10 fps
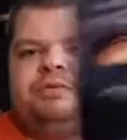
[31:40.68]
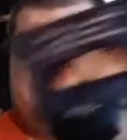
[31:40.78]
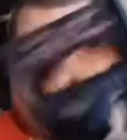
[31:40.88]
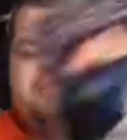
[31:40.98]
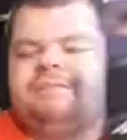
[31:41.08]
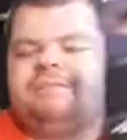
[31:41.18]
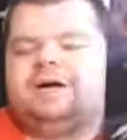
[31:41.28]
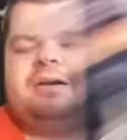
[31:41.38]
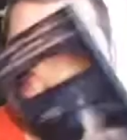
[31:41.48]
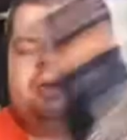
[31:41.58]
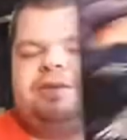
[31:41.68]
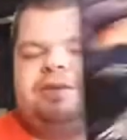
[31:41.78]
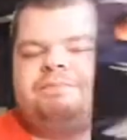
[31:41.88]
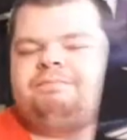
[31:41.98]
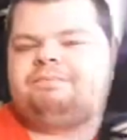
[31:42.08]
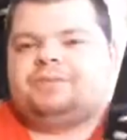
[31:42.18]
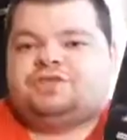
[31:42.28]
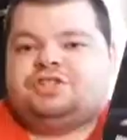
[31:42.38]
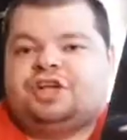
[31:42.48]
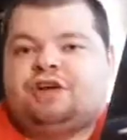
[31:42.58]
from, like,
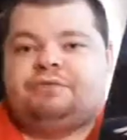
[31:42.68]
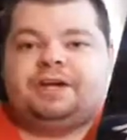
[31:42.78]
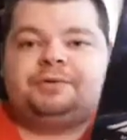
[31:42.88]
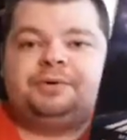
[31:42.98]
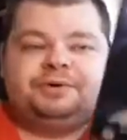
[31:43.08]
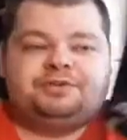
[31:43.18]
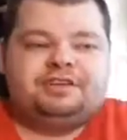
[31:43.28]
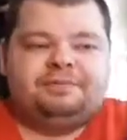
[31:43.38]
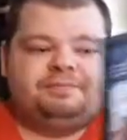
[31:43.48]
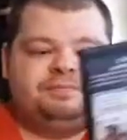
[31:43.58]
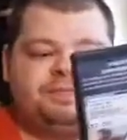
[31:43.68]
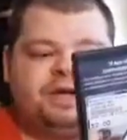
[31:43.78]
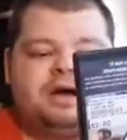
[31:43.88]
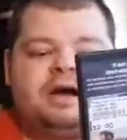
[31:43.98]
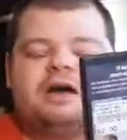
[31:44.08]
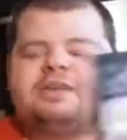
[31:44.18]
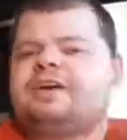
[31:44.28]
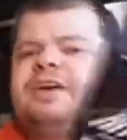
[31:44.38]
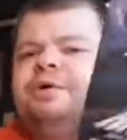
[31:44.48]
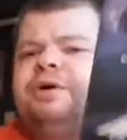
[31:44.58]
Shout Factory or something, because I
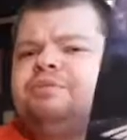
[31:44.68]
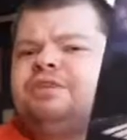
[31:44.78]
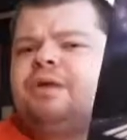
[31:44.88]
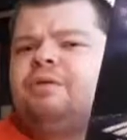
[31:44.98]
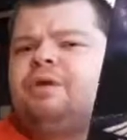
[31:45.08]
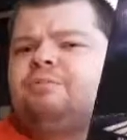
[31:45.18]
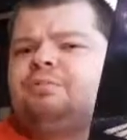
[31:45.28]
know it was out on